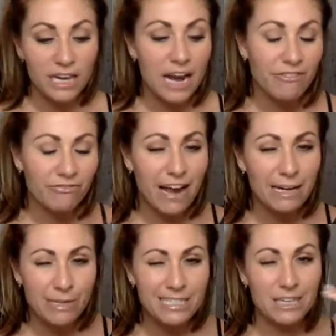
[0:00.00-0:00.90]
And I
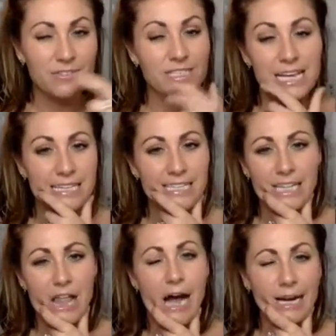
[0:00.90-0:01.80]
find myself saying this a
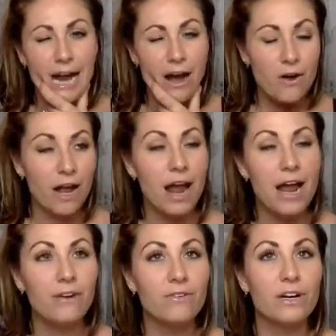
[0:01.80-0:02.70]
lot now, and I
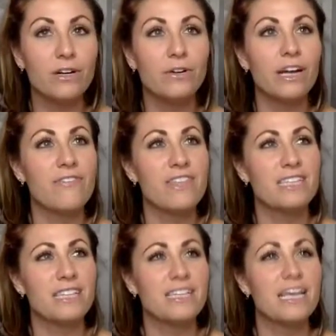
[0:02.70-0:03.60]
don't know if
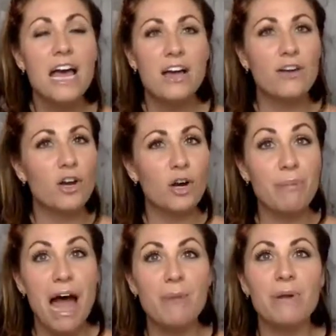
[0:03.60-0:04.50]
this is good or
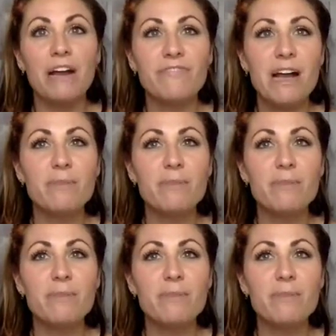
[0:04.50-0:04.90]
bad, but I find